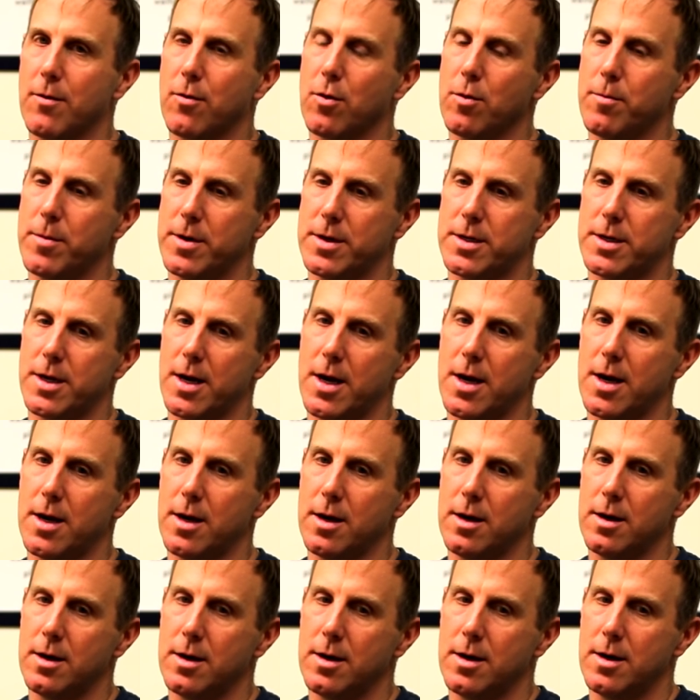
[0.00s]
have heard me
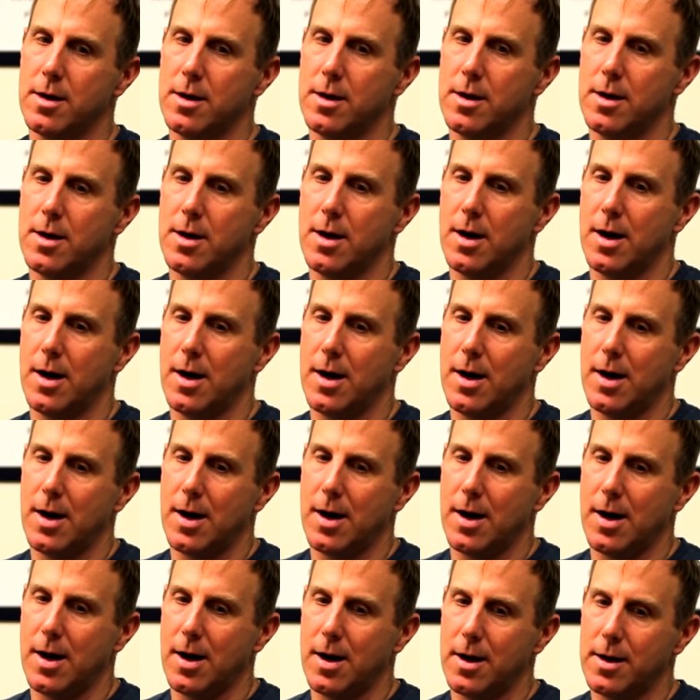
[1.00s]
say,
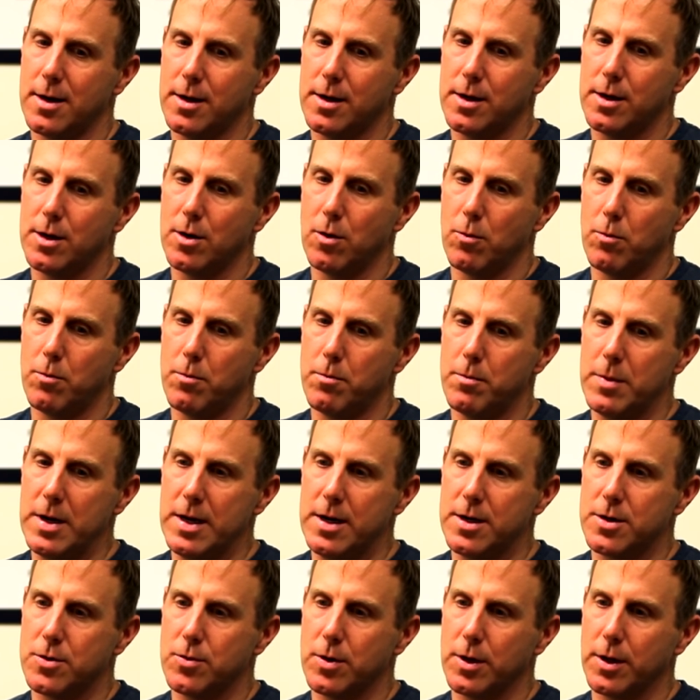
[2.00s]
uh, you know,
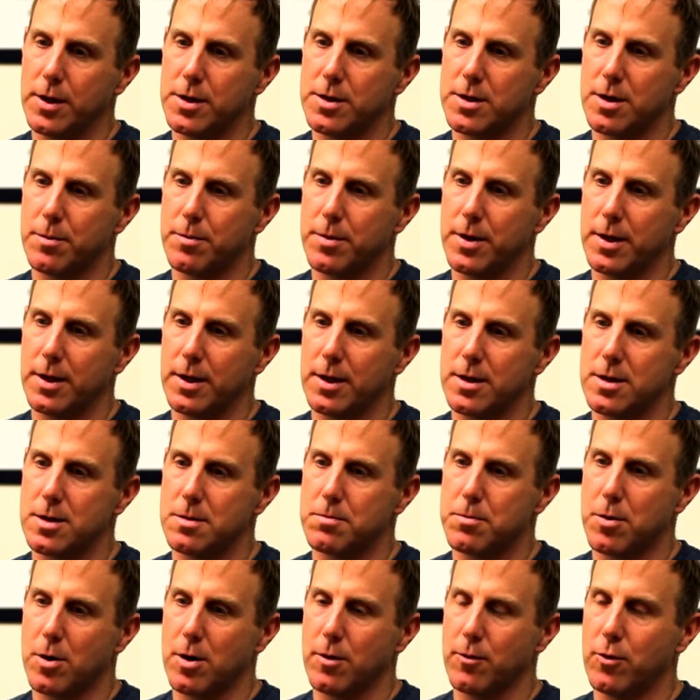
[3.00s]
meat is really something that's
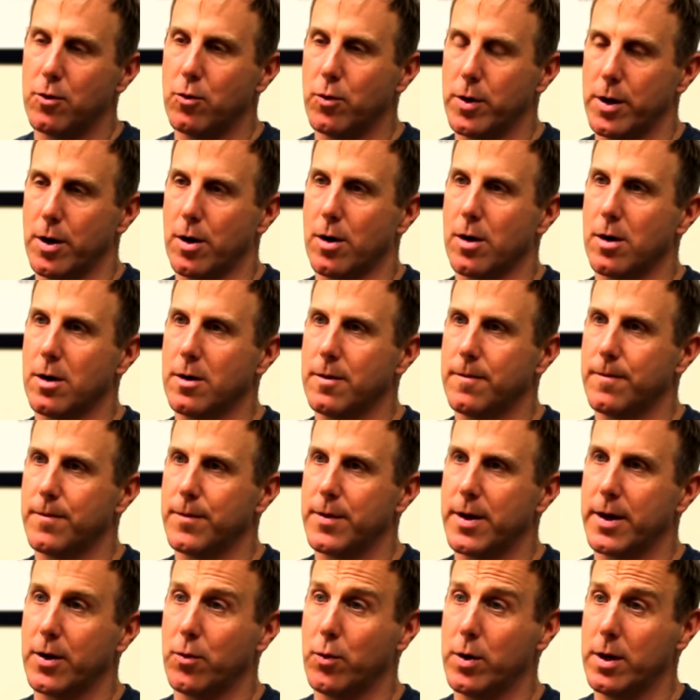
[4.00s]
part of who we are.
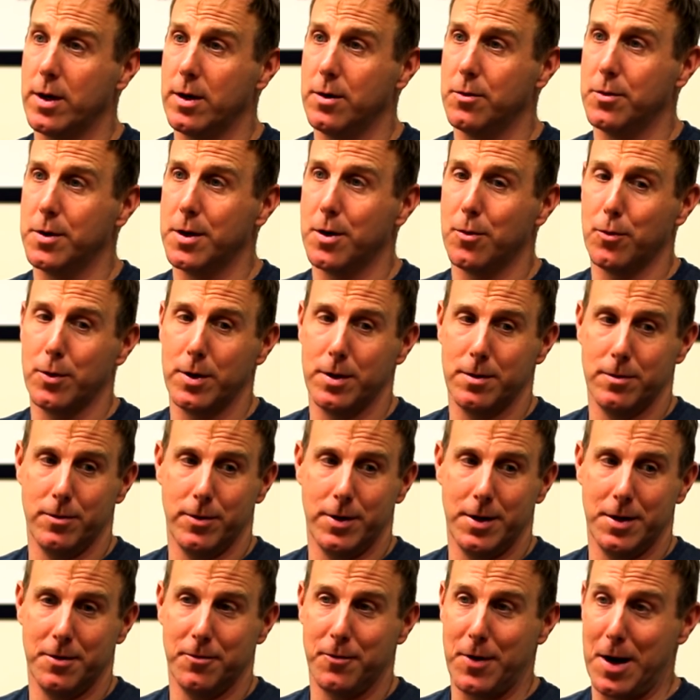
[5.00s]
Like we, you know, we,
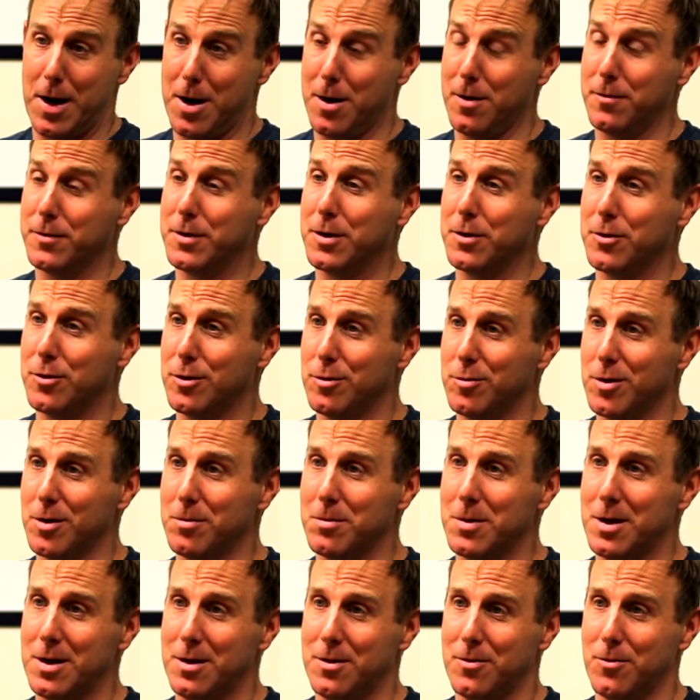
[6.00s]
we evolved
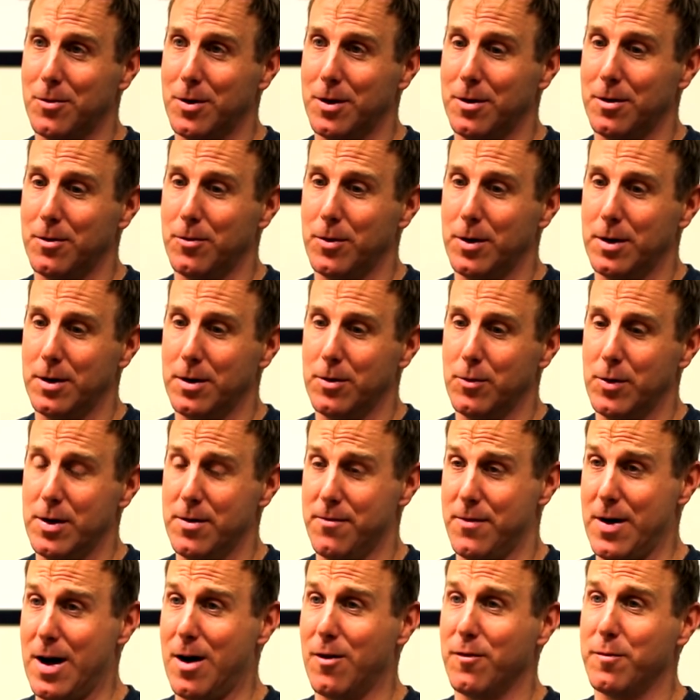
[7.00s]
consuming meat. We, we, we
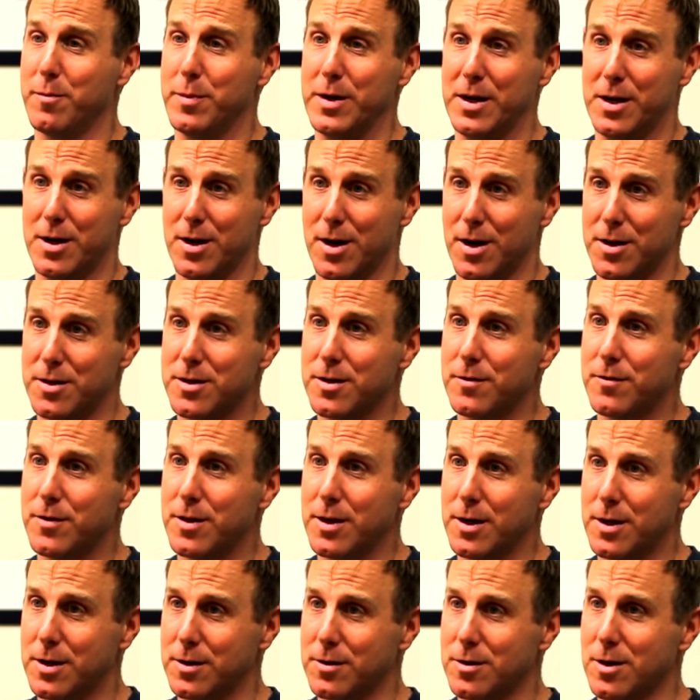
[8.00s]
evolved because of
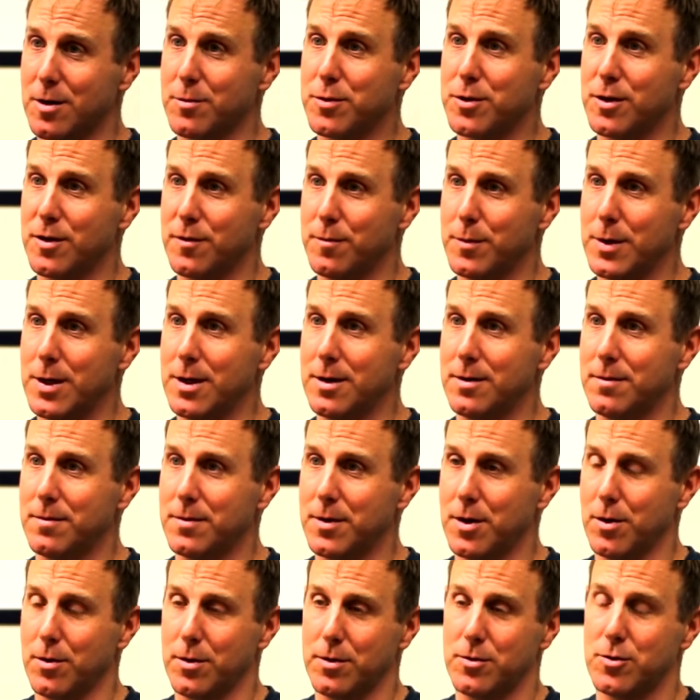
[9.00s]
the consumption of meat.
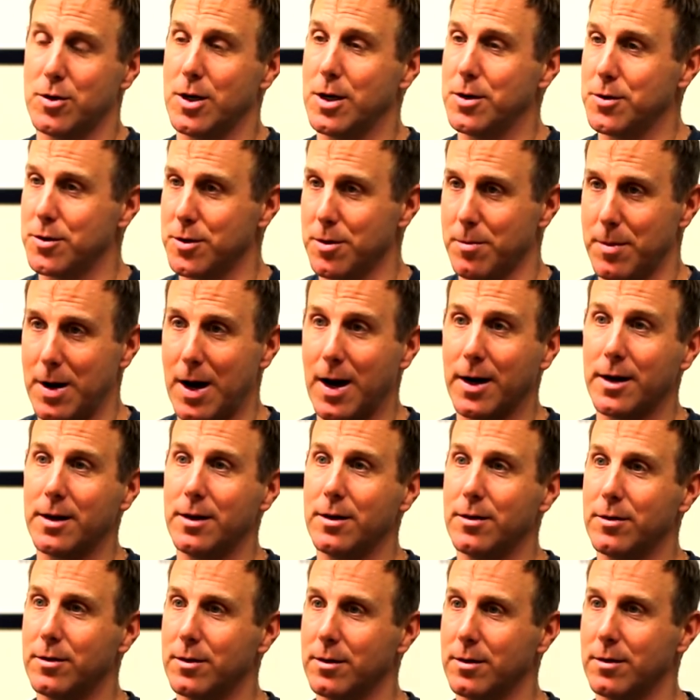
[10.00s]
You know, changed our
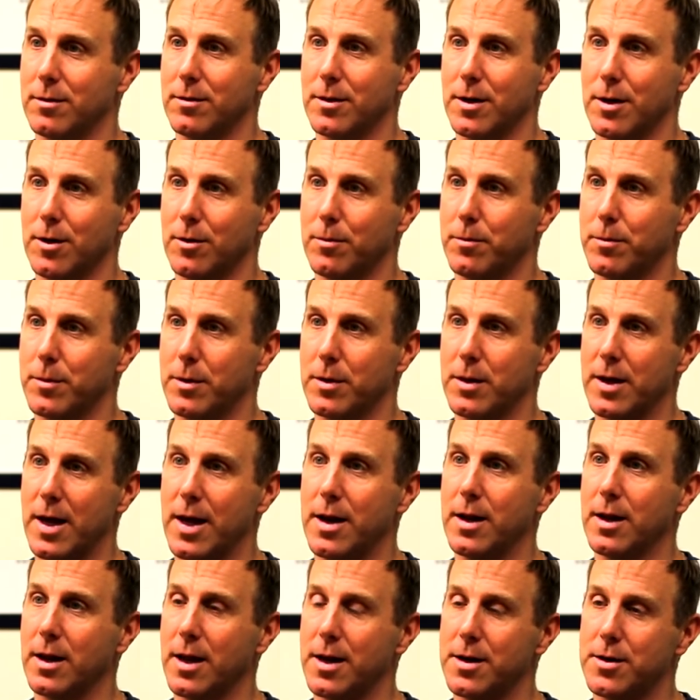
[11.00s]
bodies and you know
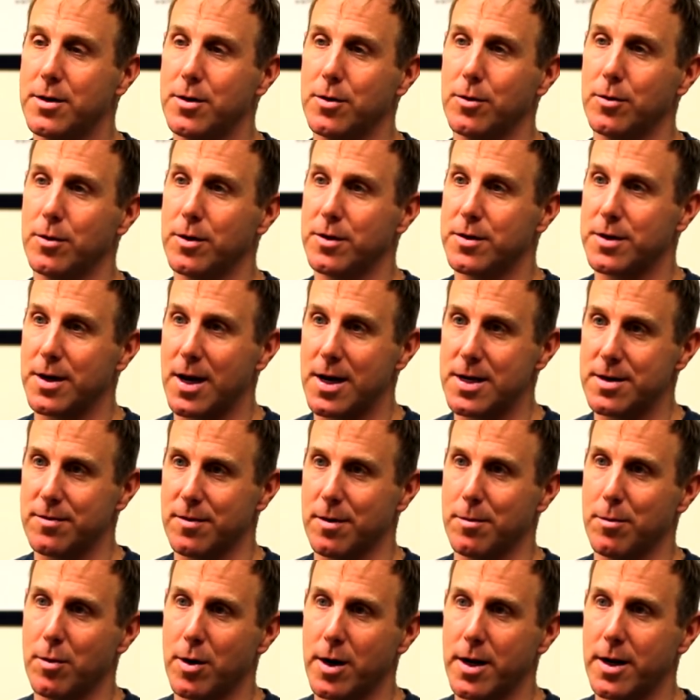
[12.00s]
led led to the size of
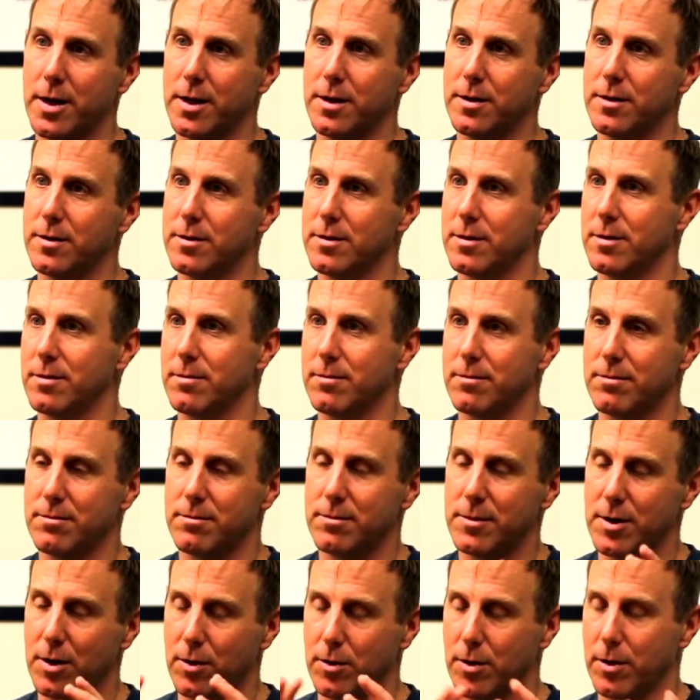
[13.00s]
our brains and
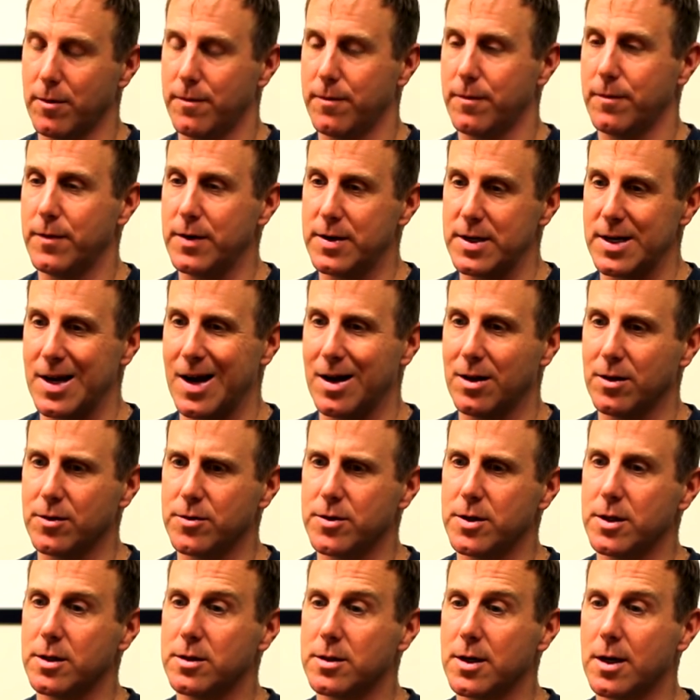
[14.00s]
you know our
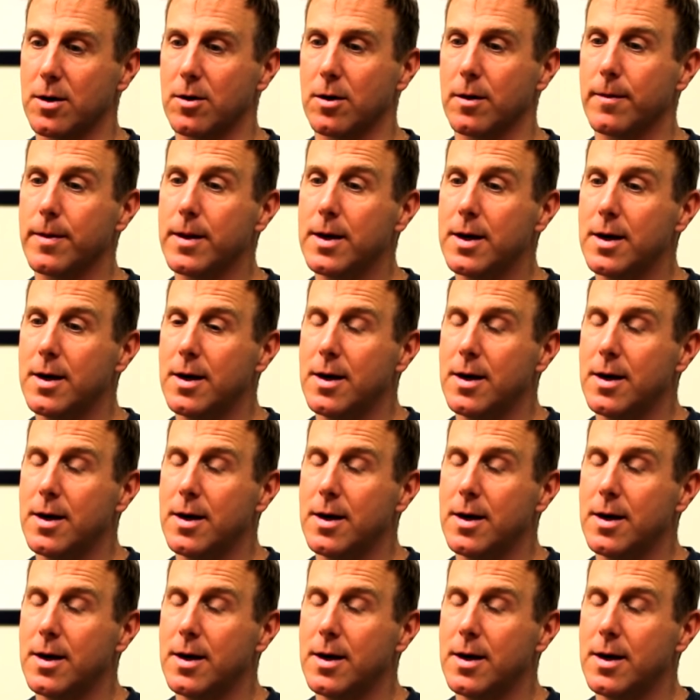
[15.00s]
physiology, etc. cetera